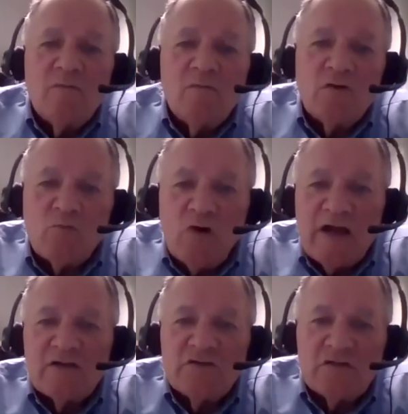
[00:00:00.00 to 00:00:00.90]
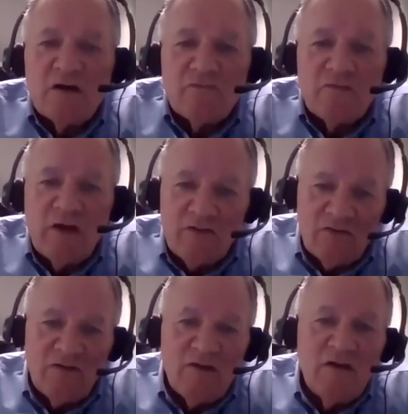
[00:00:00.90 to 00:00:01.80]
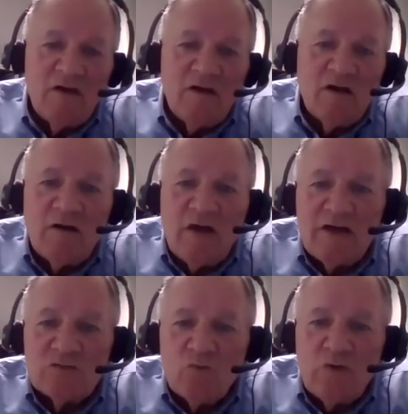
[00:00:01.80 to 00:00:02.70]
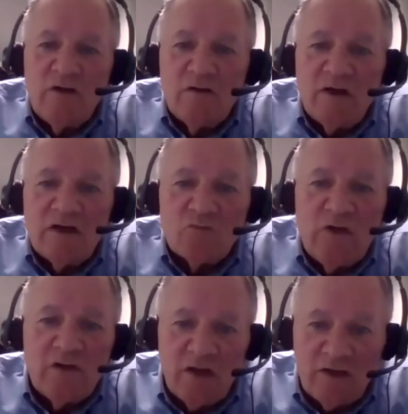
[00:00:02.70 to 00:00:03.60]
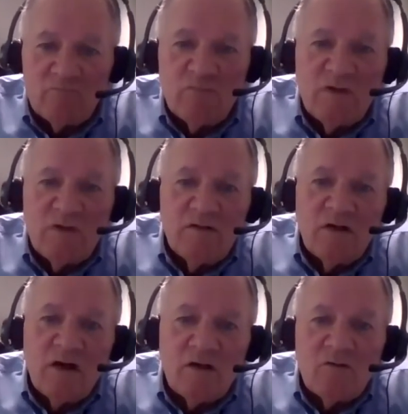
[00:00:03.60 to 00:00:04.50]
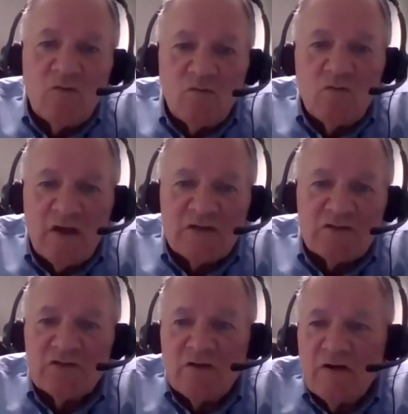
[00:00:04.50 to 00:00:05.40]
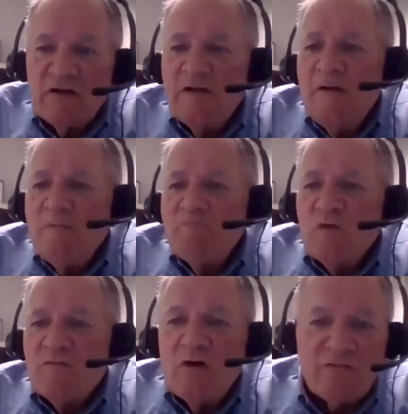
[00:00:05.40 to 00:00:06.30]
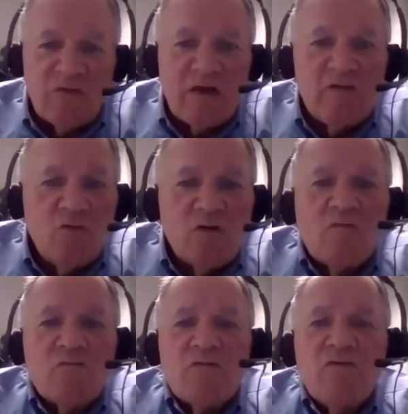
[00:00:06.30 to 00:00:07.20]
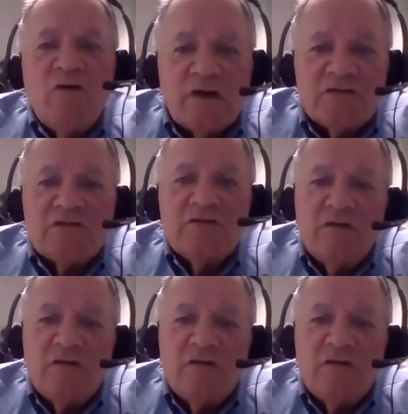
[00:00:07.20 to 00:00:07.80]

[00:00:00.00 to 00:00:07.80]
practice our faith as we deem necessary. If they do it over this,